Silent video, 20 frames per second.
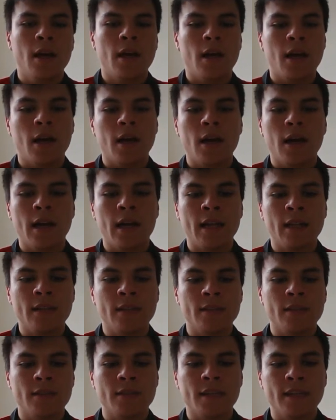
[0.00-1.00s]

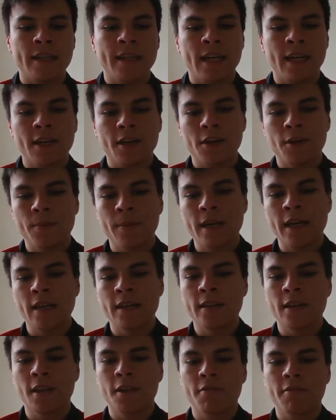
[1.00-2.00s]
and Saidi Yanko played
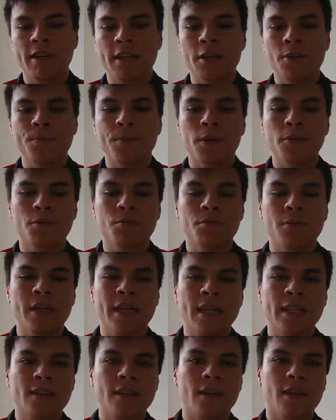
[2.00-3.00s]
in the 3-0 Bolton win
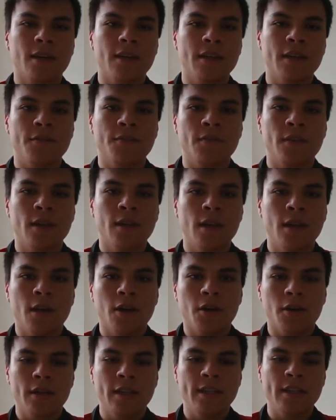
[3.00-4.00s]
against Cardiff
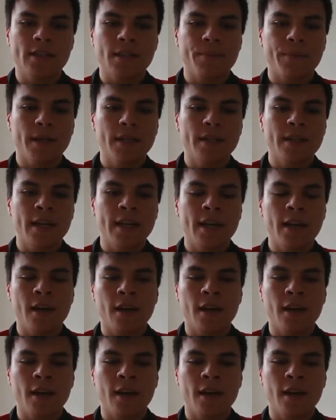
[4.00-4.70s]
on Easter Monday.